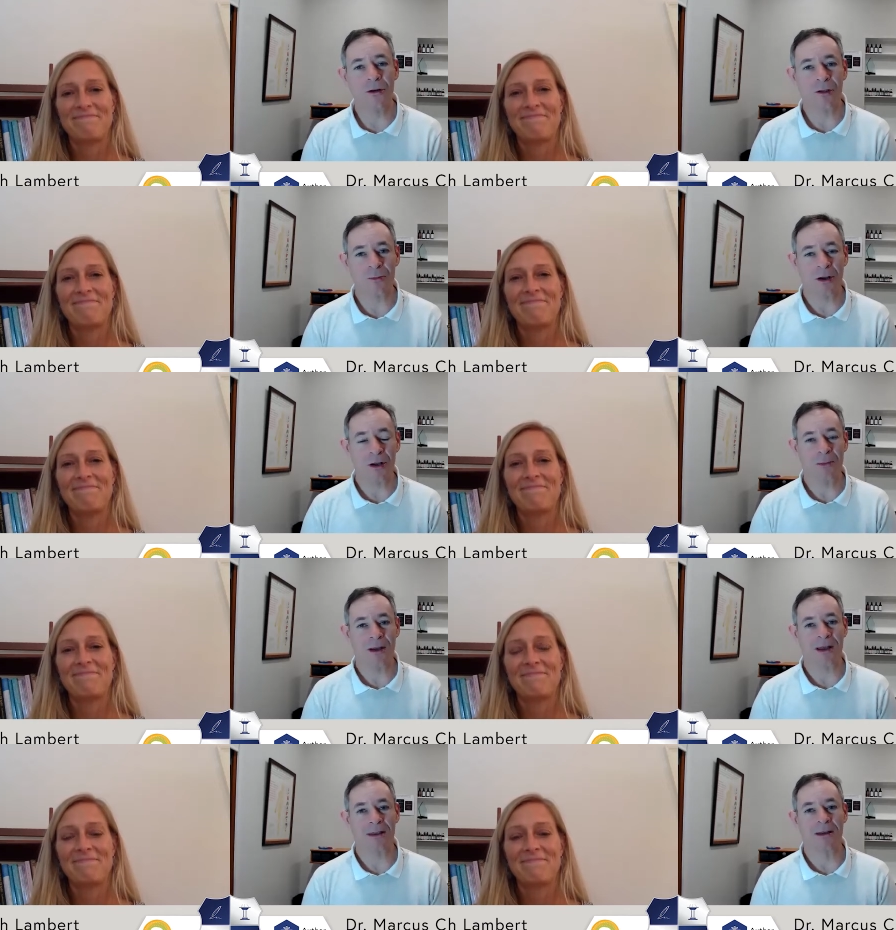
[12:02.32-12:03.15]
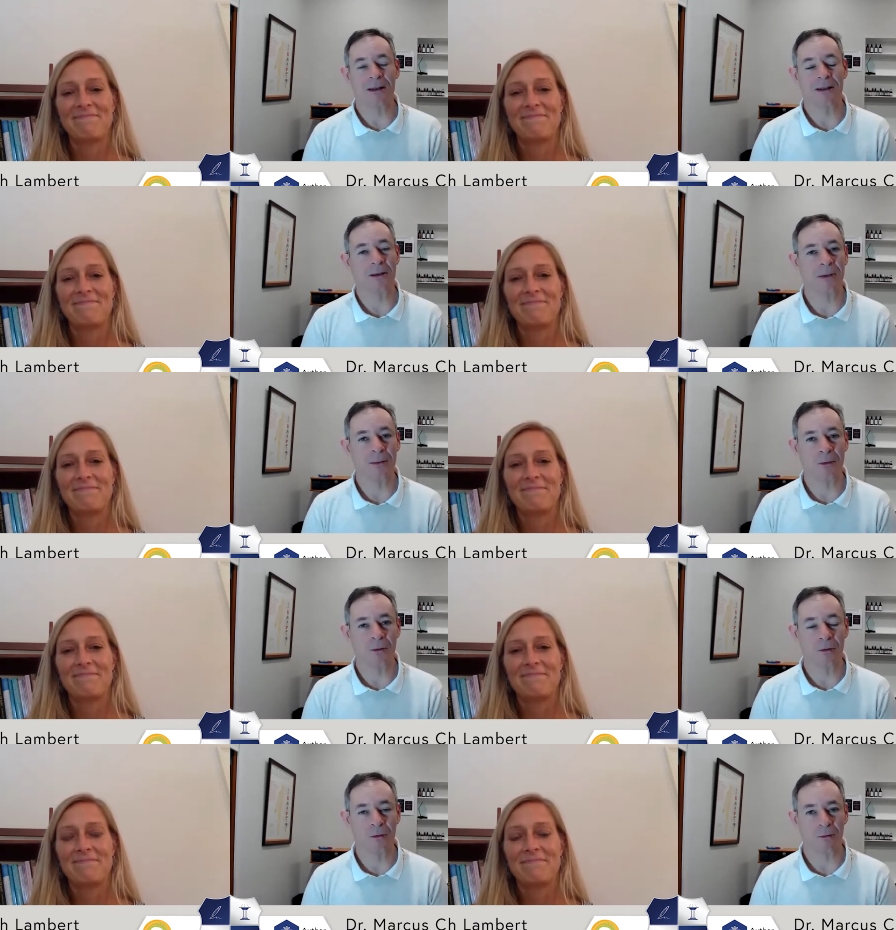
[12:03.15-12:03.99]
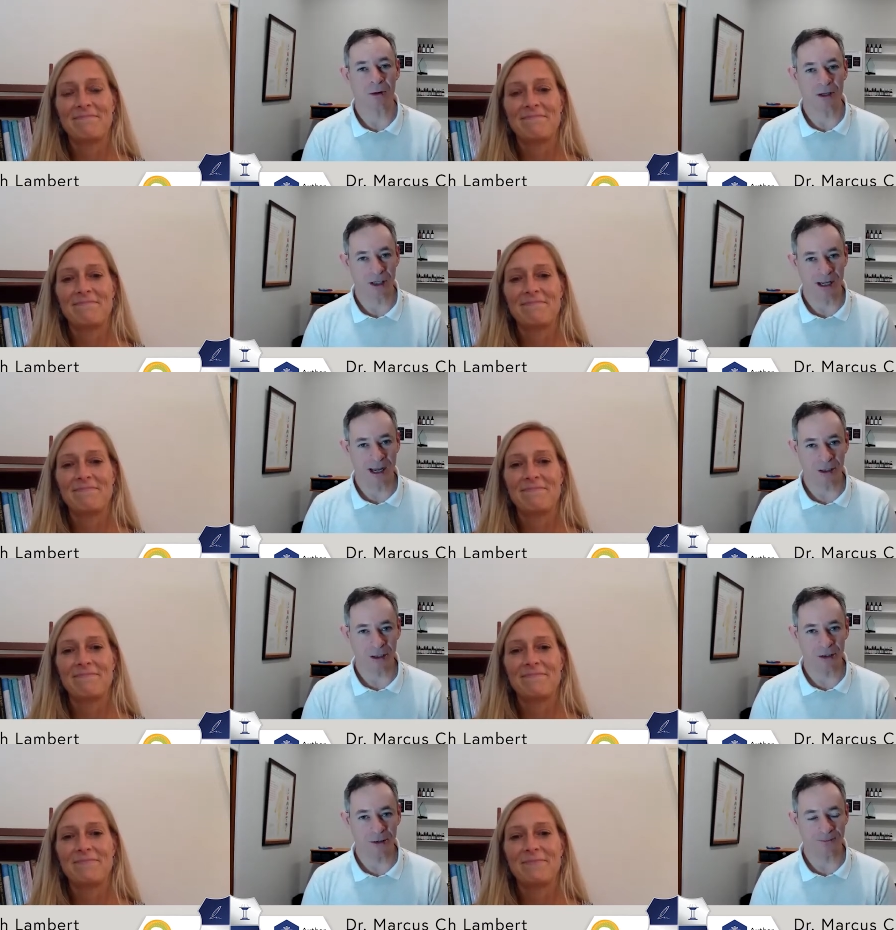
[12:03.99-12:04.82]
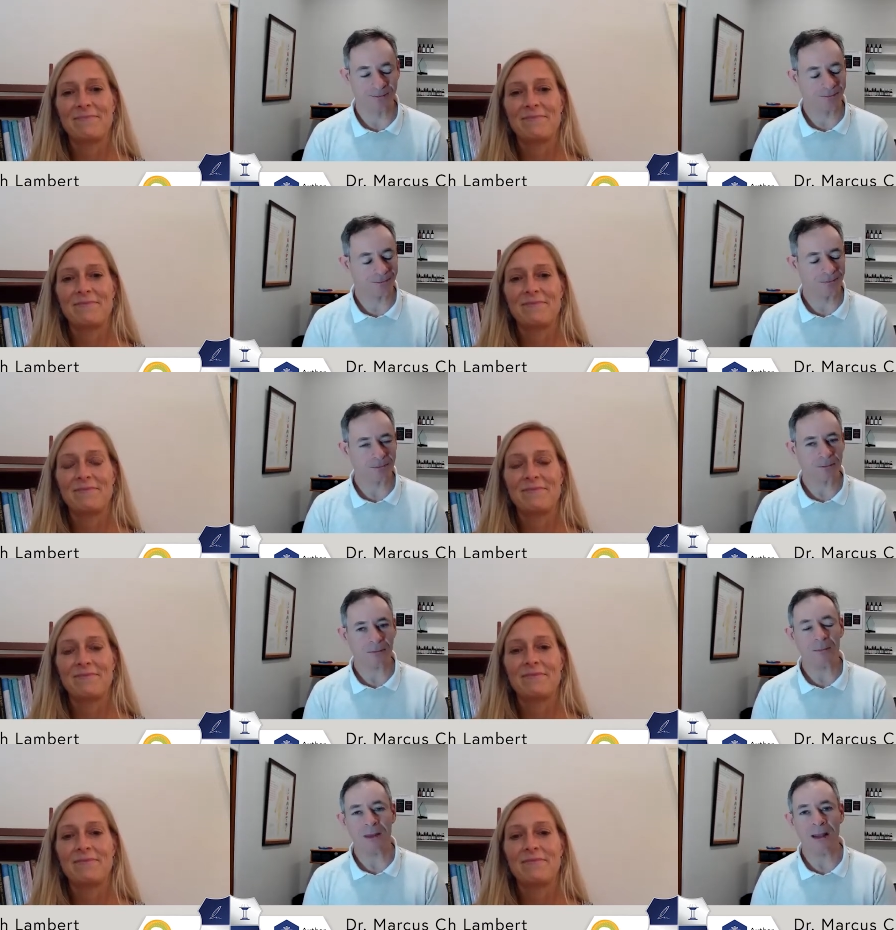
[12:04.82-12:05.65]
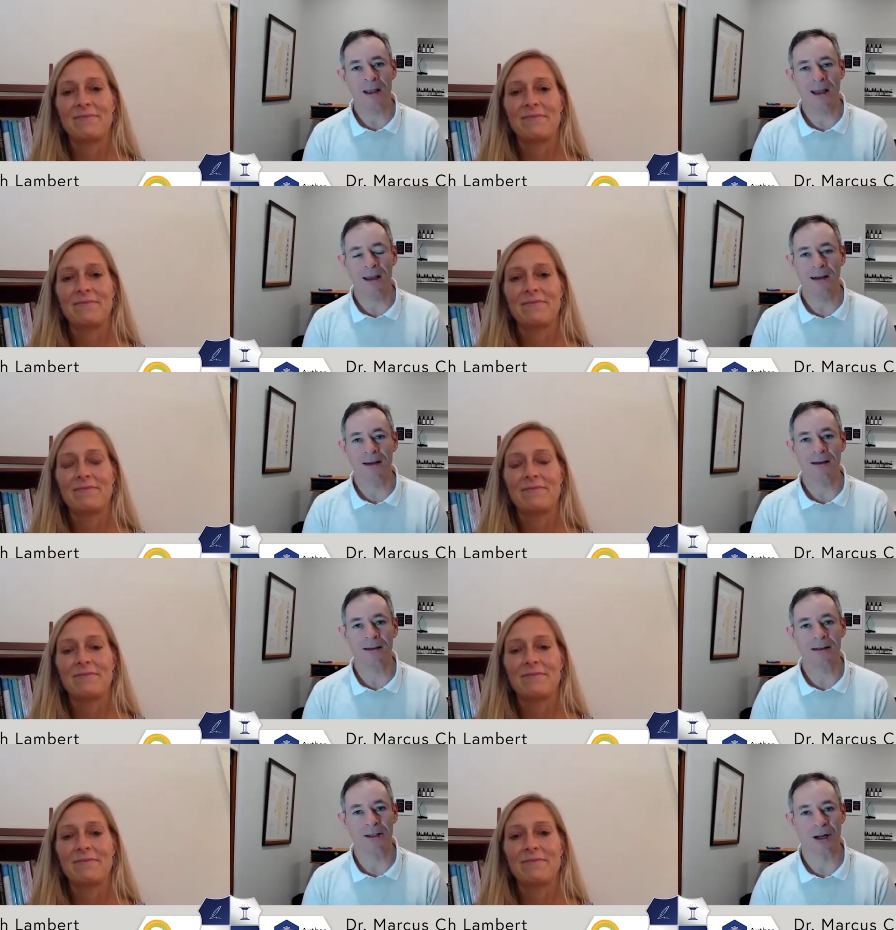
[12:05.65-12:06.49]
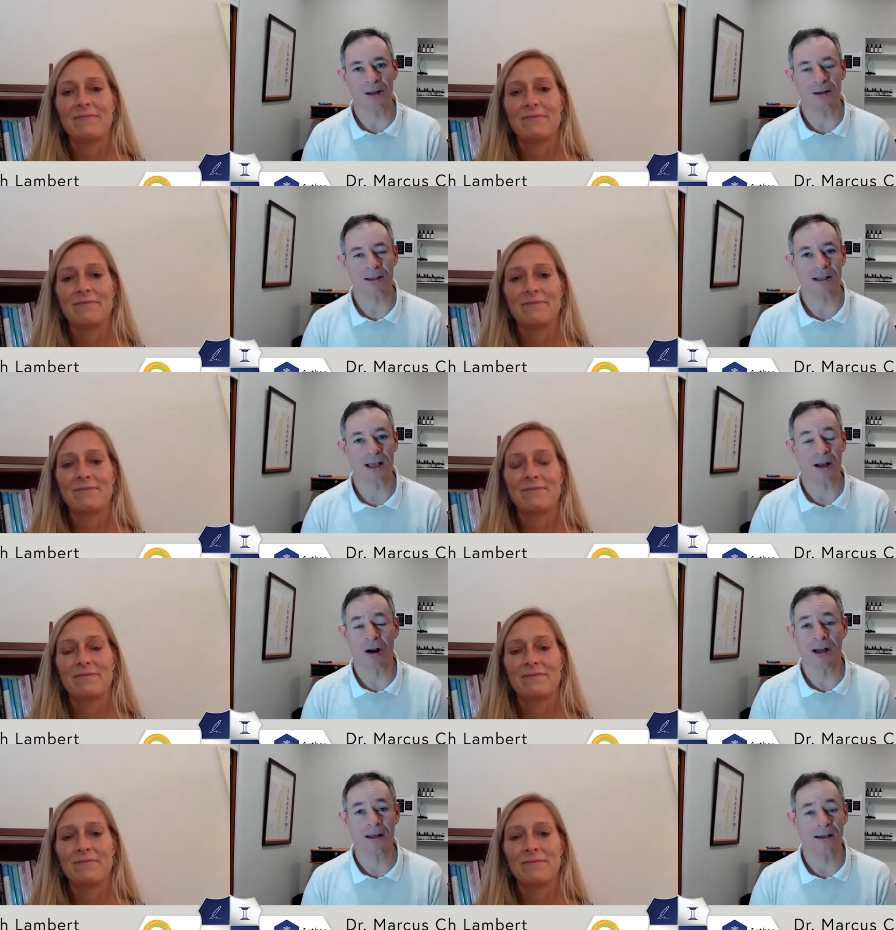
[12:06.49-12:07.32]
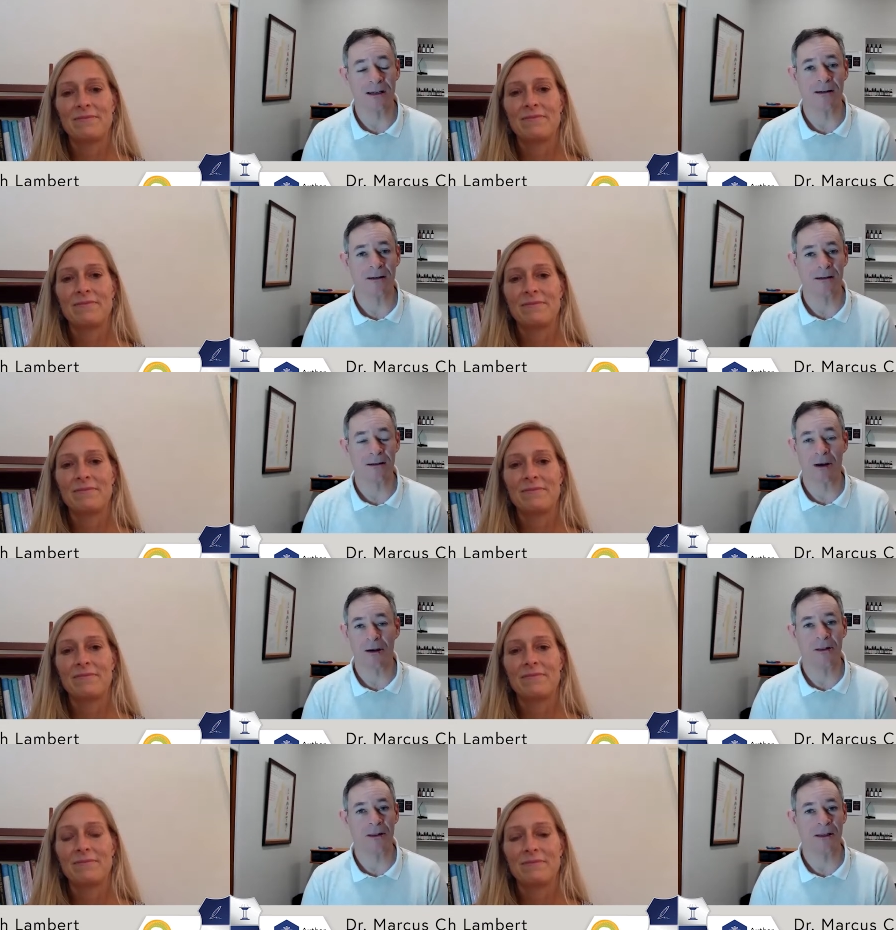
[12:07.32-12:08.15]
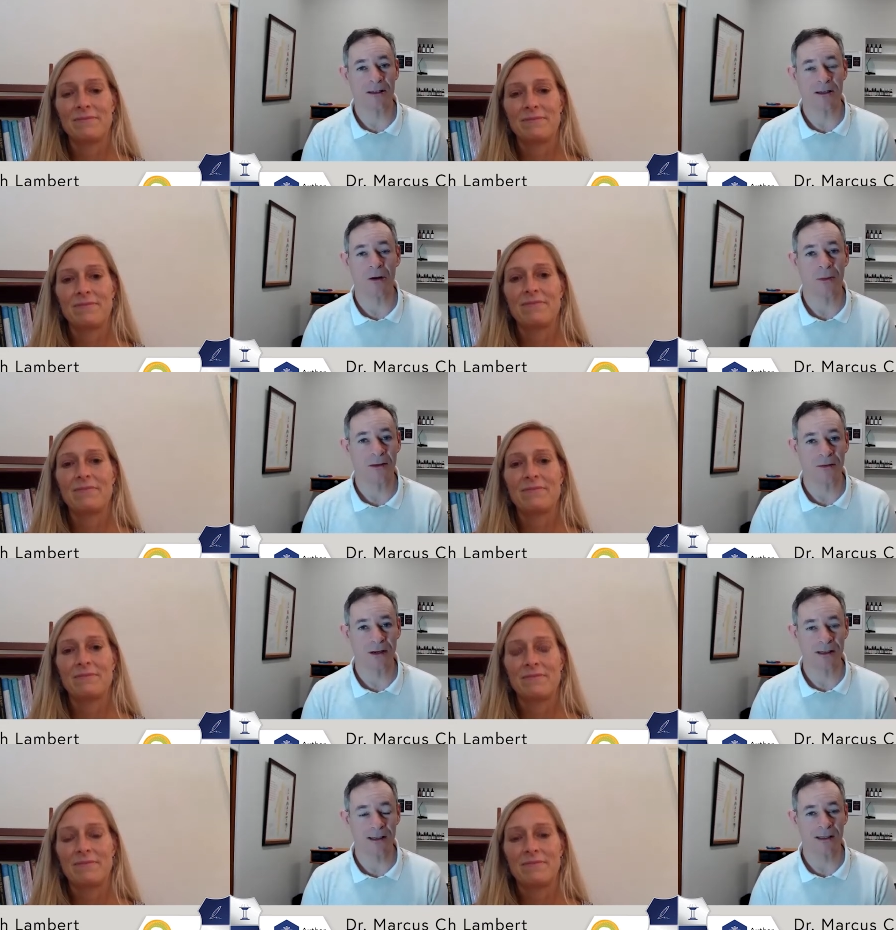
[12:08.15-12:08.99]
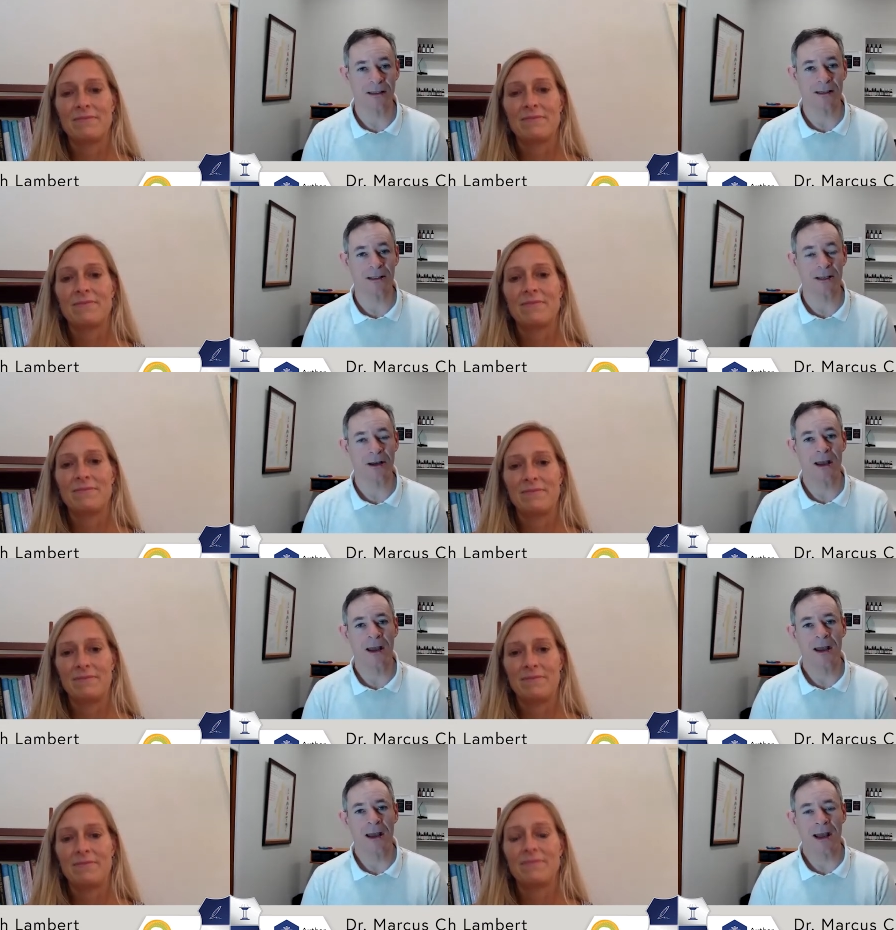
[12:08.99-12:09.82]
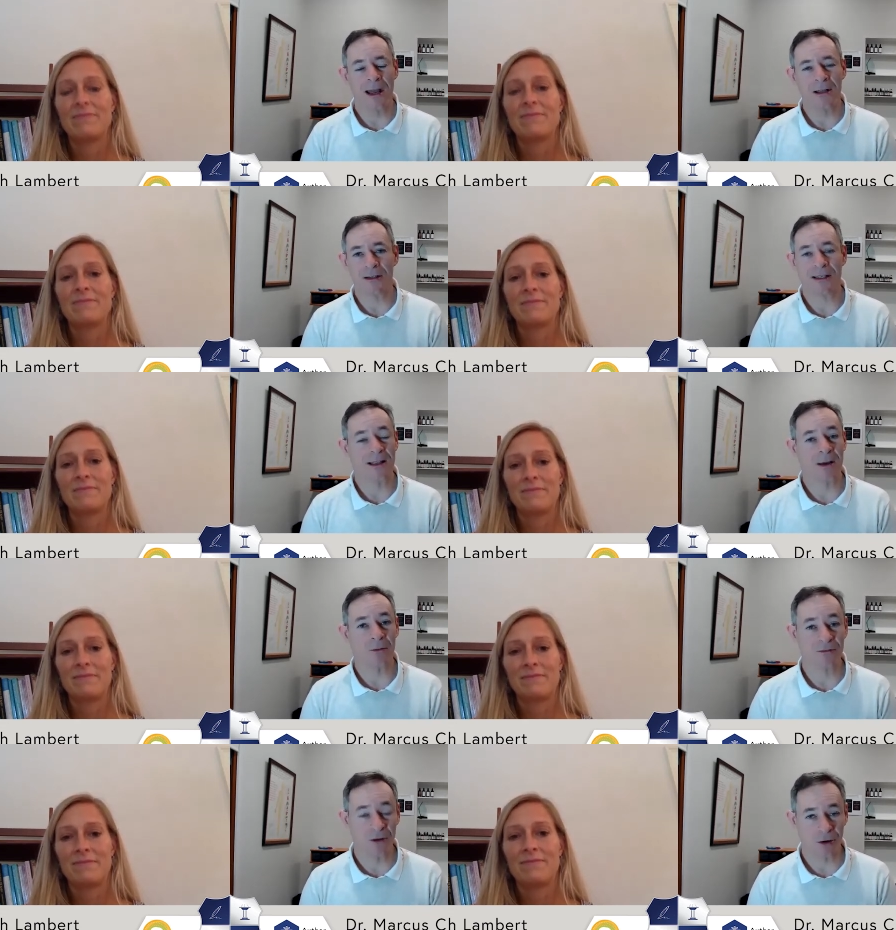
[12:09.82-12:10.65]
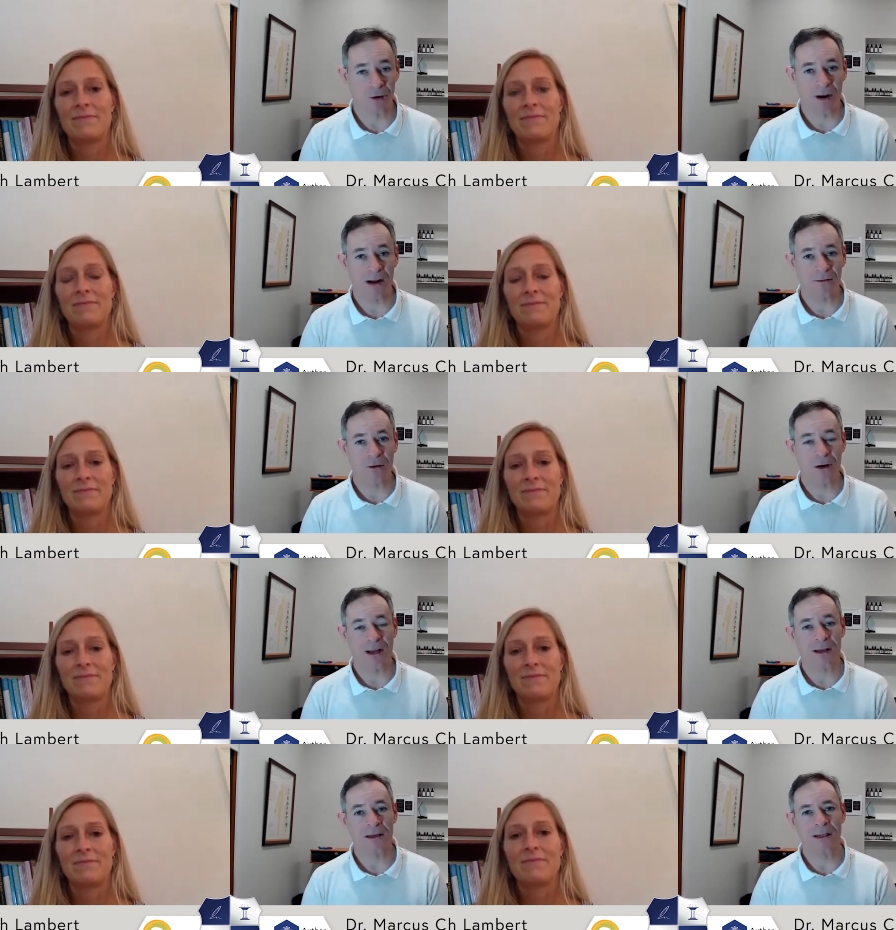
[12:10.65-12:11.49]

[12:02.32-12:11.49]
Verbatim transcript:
Speaker 1: you spoke about the, the people reaching out to you and you know saying I didn't know that this hope even existed. So, and you said that was very gratifying.